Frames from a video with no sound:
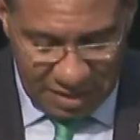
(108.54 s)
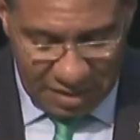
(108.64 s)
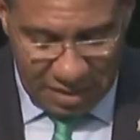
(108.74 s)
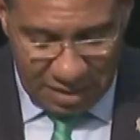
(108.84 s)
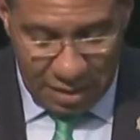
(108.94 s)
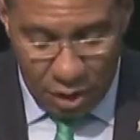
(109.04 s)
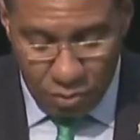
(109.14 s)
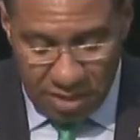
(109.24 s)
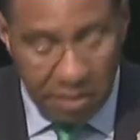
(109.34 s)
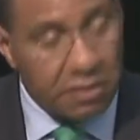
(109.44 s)
Allow
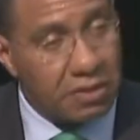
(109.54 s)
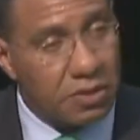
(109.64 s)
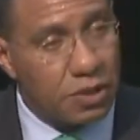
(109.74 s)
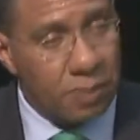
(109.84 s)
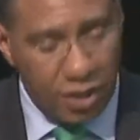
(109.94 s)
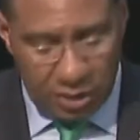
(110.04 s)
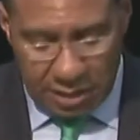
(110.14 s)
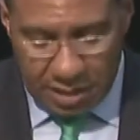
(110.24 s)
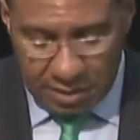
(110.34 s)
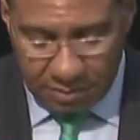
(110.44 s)
me to
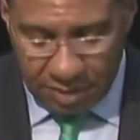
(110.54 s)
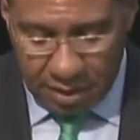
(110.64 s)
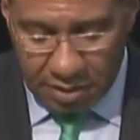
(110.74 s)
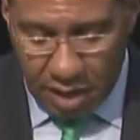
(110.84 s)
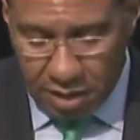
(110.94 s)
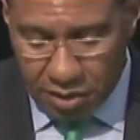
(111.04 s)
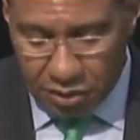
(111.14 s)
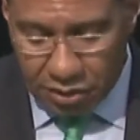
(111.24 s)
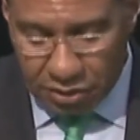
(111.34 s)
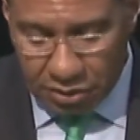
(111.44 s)
specially
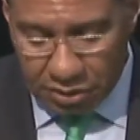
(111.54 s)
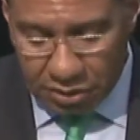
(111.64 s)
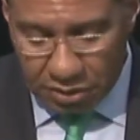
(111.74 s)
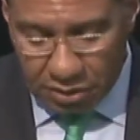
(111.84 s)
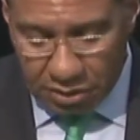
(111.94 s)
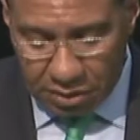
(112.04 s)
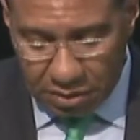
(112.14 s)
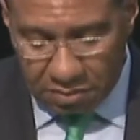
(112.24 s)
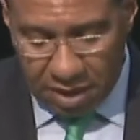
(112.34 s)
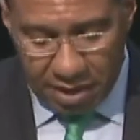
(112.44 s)
acknowledge
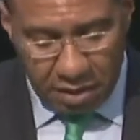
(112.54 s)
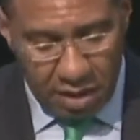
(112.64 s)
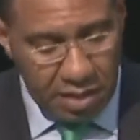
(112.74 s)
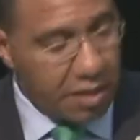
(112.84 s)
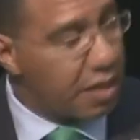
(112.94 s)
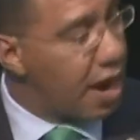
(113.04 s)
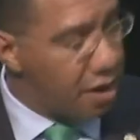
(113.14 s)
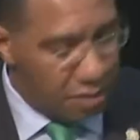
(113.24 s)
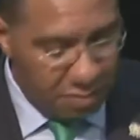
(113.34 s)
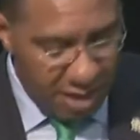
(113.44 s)
my colleague
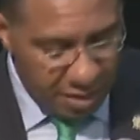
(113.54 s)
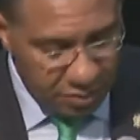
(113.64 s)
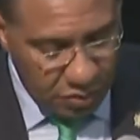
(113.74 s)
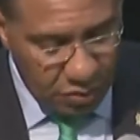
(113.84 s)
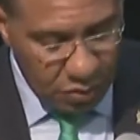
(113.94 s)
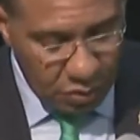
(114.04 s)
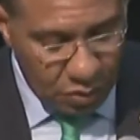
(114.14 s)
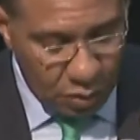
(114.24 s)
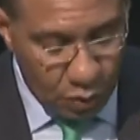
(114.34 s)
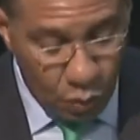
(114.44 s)
CARICOM heads
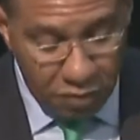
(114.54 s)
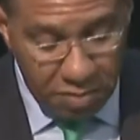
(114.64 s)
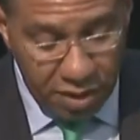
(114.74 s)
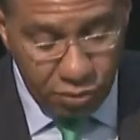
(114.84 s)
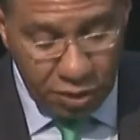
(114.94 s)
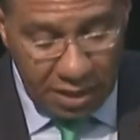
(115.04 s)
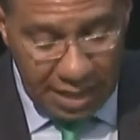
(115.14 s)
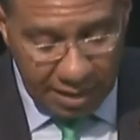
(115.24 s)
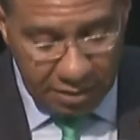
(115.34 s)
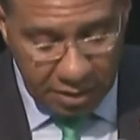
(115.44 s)
who have been
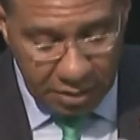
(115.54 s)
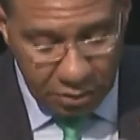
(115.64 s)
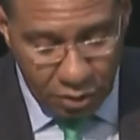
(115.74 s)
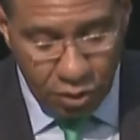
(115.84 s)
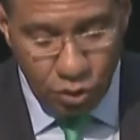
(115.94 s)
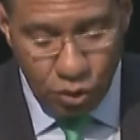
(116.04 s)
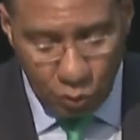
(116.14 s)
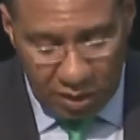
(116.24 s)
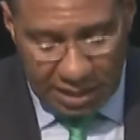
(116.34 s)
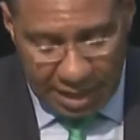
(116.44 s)
re-elected or
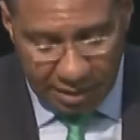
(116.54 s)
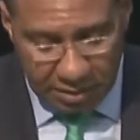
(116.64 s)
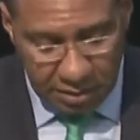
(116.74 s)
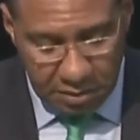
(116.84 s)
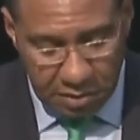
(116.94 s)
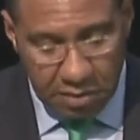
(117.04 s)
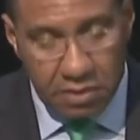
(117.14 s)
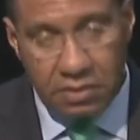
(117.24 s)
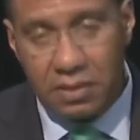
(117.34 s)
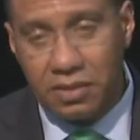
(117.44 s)
newly elected
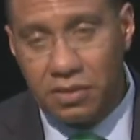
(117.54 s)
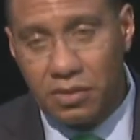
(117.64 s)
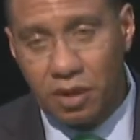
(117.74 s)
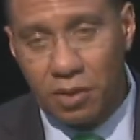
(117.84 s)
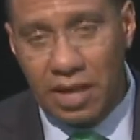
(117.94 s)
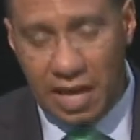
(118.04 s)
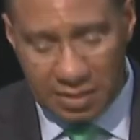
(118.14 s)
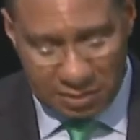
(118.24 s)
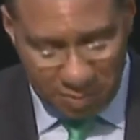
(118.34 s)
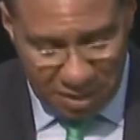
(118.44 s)
since our
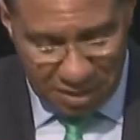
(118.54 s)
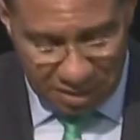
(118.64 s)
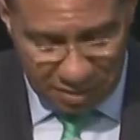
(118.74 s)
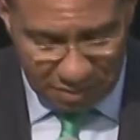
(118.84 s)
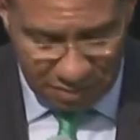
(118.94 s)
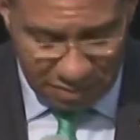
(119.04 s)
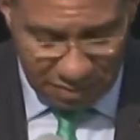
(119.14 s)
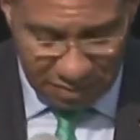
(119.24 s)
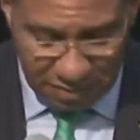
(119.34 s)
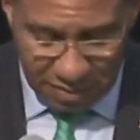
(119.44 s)
last meeting.
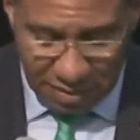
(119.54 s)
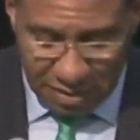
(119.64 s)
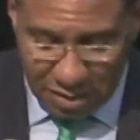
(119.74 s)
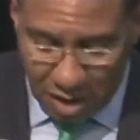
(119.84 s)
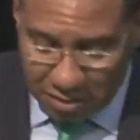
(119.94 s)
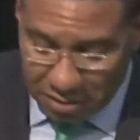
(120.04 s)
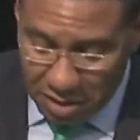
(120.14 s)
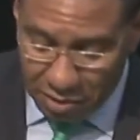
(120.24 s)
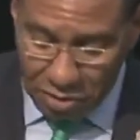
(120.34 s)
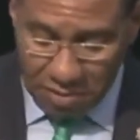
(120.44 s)
Dr. the
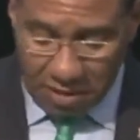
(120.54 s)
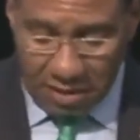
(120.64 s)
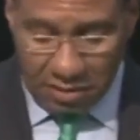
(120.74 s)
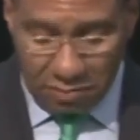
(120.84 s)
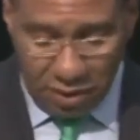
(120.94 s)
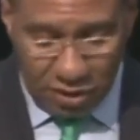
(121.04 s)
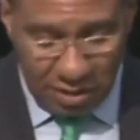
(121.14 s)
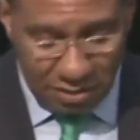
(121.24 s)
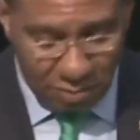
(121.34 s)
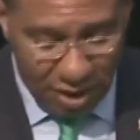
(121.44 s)
Honorable Keith Mitchell,
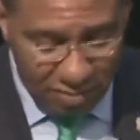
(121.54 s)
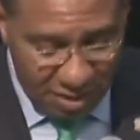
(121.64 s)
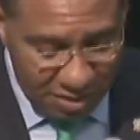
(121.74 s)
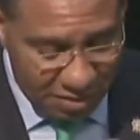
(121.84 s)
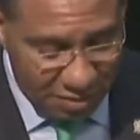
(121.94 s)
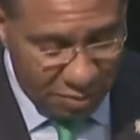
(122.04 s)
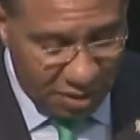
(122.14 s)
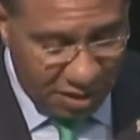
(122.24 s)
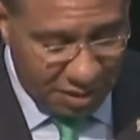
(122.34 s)
Prime Minister of Grenada.